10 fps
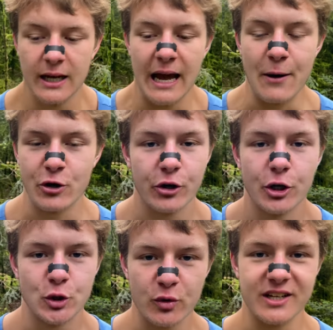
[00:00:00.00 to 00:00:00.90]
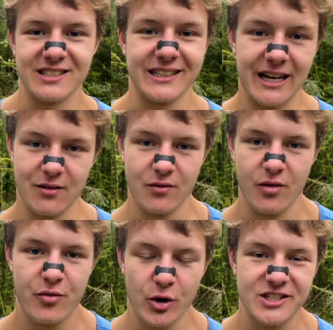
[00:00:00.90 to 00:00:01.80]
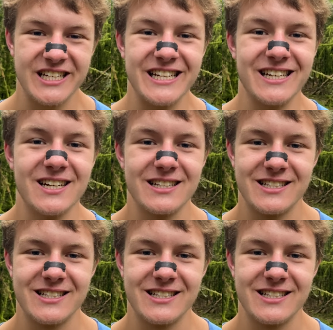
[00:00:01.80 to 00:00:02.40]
And you're gonna do this again 13